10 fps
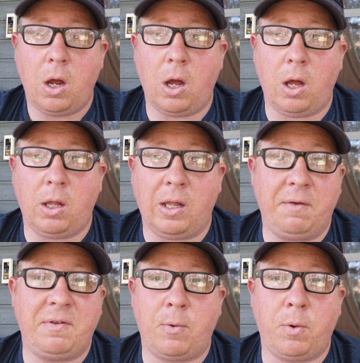
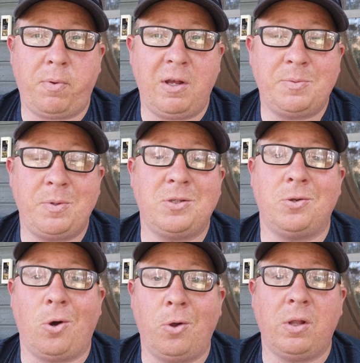lifetime replacements
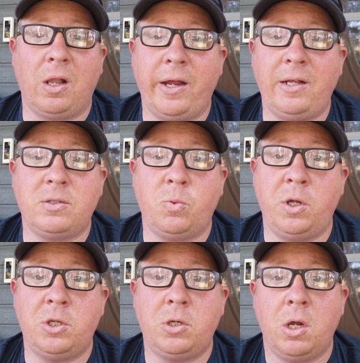on all the lights,
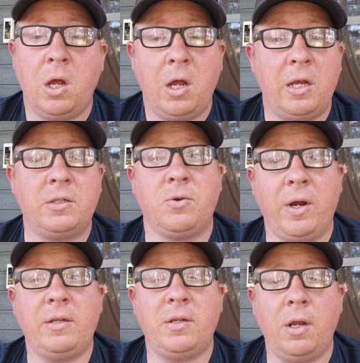which is
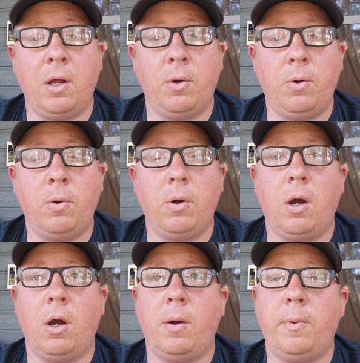great to know.
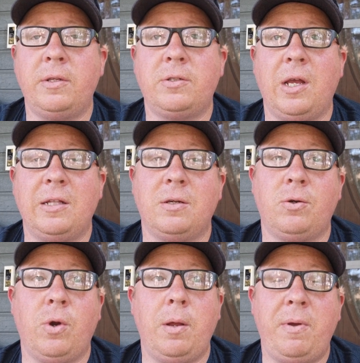It's a
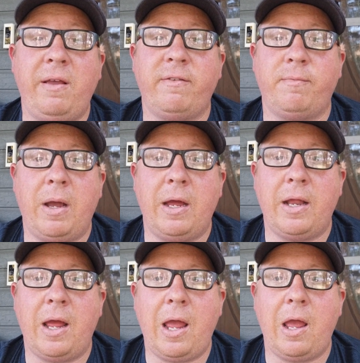great peace of
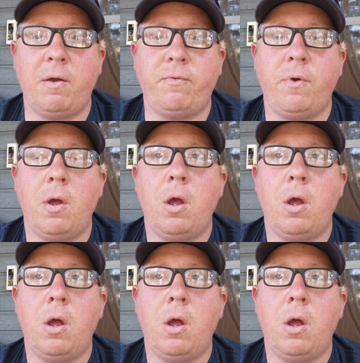mind to have